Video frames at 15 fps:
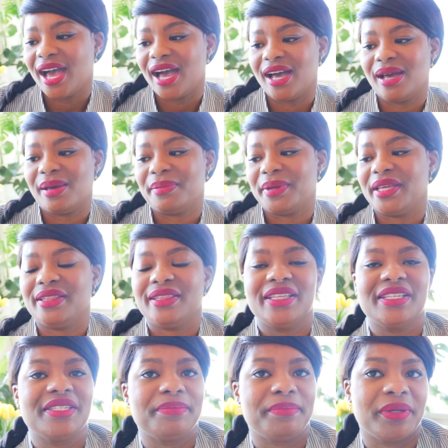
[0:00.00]
Um,
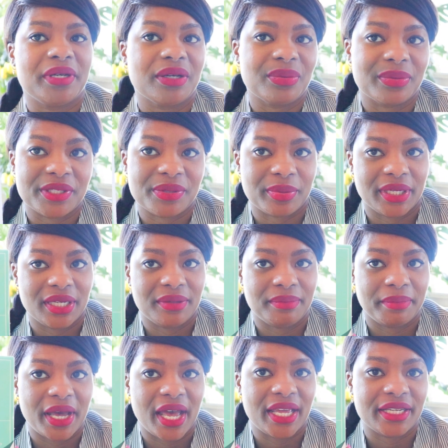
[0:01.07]
this book was written
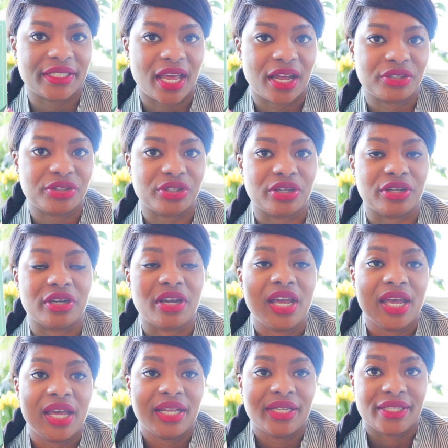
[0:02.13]
by Dr.
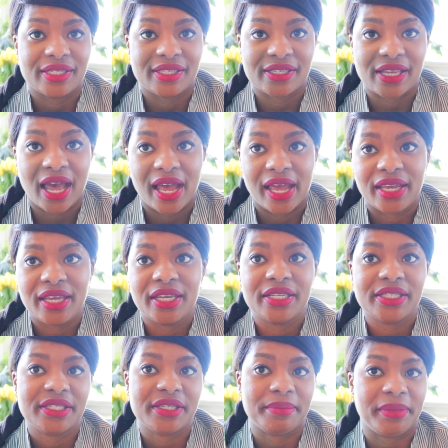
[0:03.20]
Desai,
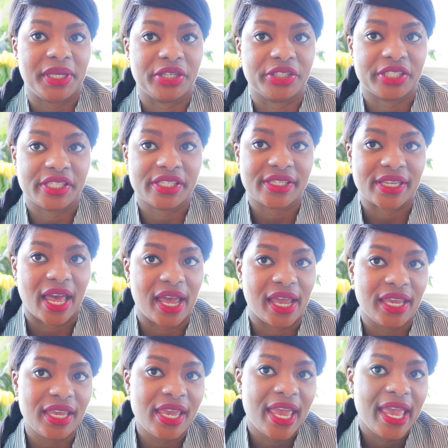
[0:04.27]
Samir
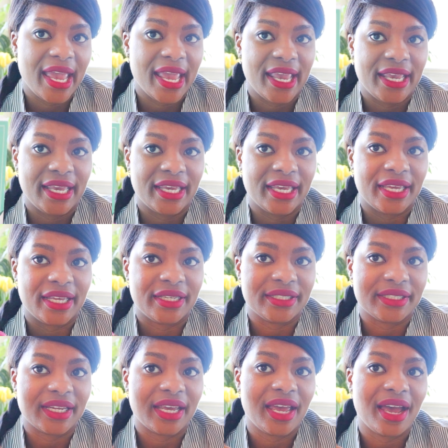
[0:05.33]
Desai,
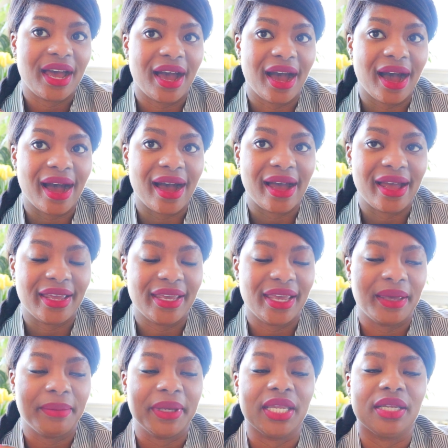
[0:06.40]
and I
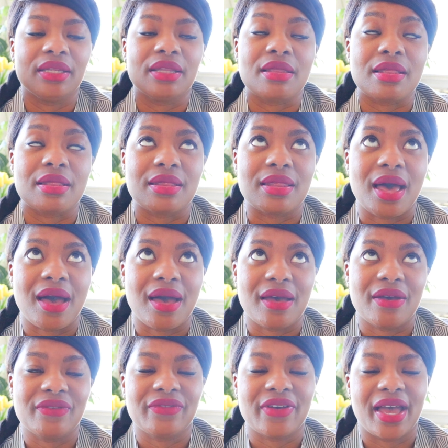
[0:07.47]
am in love.